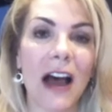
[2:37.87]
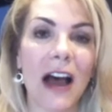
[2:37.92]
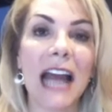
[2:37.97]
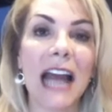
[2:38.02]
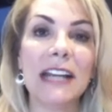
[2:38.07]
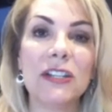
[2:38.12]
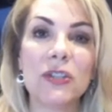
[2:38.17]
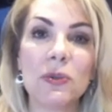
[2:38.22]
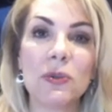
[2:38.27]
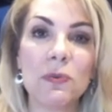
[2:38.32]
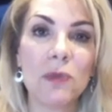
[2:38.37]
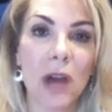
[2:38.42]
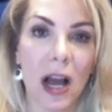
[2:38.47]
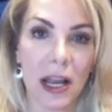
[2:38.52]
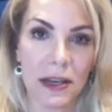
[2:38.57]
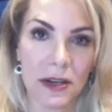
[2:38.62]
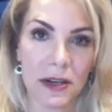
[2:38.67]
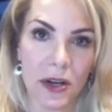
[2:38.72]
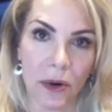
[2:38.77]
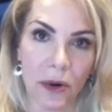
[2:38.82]
I do
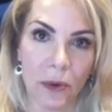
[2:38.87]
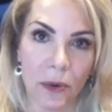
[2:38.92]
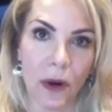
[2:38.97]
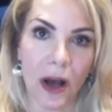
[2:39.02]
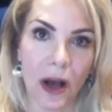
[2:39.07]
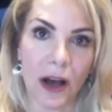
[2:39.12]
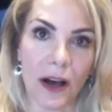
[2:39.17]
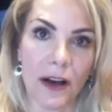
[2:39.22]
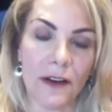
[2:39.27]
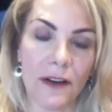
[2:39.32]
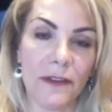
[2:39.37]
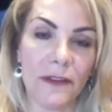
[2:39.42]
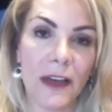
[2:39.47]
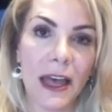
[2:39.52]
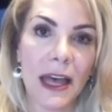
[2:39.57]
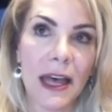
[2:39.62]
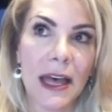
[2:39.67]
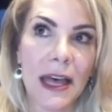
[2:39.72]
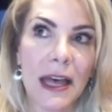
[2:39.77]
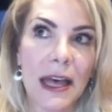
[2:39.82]
not know of
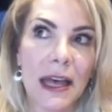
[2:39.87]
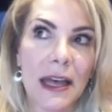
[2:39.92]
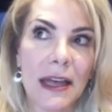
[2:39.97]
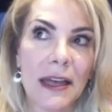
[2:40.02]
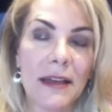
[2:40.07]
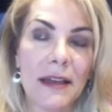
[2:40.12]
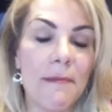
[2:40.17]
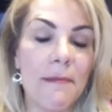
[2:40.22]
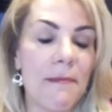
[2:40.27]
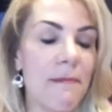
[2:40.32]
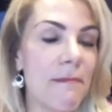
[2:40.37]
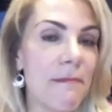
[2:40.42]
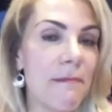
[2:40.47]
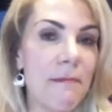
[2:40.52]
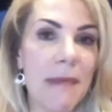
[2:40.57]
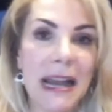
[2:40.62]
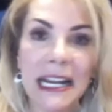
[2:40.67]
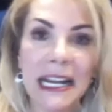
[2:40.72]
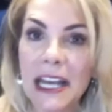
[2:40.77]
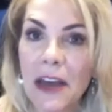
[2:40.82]

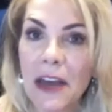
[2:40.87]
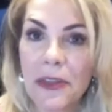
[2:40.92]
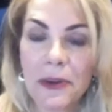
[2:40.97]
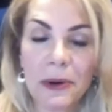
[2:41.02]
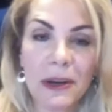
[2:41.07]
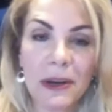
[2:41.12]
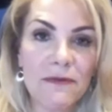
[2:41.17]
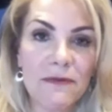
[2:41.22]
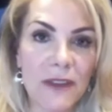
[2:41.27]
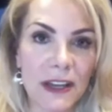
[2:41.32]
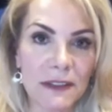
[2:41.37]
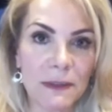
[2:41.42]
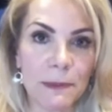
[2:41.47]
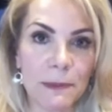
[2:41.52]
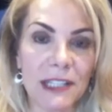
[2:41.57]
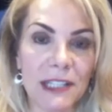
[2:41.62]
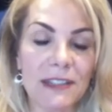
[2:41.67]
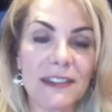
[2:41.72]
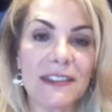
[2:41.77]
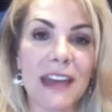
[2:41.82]
many other
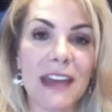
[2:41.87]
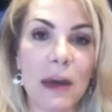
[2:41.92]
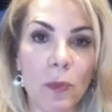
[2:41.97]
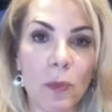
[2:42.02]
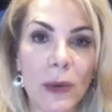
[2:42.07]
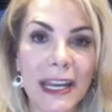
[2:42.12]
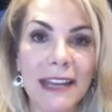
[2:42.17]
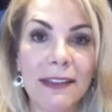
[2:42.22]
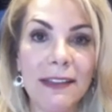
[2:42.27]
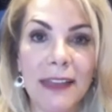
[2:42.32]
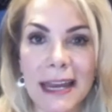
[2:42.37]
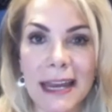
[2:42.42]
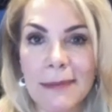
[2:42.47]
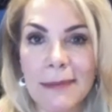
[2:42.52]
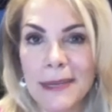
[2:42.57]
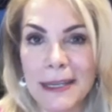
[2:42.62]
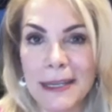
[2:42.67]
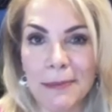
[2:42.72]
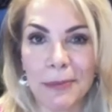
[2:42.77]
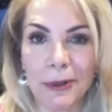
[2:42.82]
investments that we lay
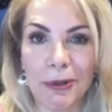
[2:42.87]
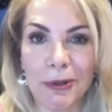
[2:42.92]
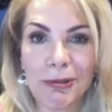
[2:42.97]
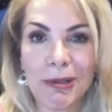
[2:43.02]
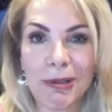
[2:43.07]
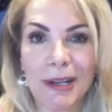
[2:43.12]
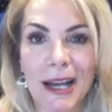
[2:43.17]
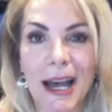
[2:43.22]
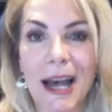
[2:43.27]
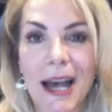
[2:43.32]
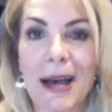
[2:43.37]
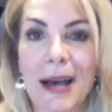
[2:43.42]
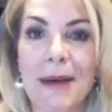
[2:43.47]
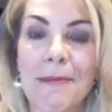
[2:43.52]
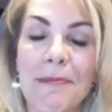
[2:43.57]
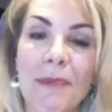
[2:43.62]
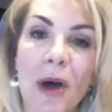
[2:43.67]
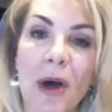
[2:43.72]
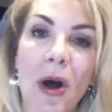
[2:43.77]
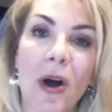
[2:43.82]
people
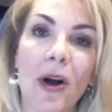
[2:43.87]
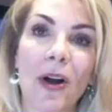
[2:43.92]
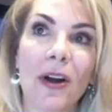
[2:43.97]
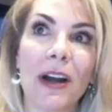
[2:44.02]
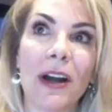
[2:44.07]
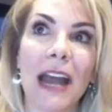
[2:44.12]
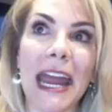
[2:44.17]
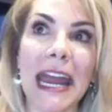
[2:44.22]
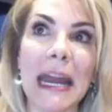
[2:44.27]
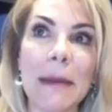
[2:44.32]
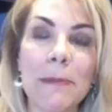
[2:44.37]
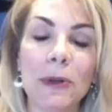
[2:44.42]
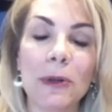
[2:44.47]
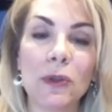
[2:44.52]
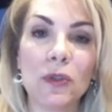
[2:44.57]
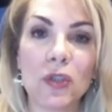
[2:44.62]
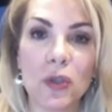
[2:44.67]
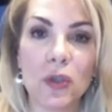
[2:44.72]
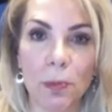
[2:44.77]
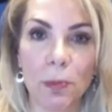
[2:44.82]
um, are
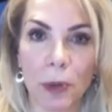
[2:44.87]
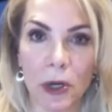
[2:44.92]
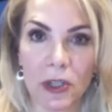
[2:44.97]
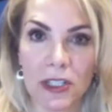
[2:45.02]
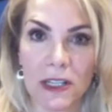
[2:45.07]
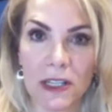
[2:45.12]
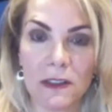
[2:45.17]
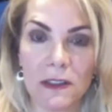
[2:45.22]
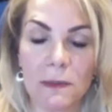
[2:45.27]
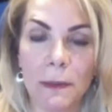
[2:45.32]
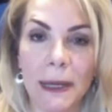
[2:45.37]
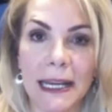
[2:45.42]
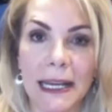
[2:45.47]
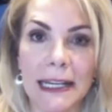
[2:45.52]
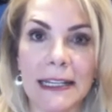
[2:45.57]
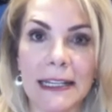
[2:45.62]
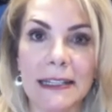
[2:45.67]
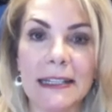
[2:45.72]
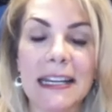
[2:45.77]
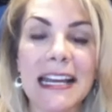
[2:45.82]
able to
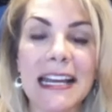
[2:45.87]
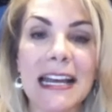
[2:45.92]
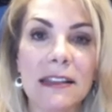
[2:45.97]
participate in.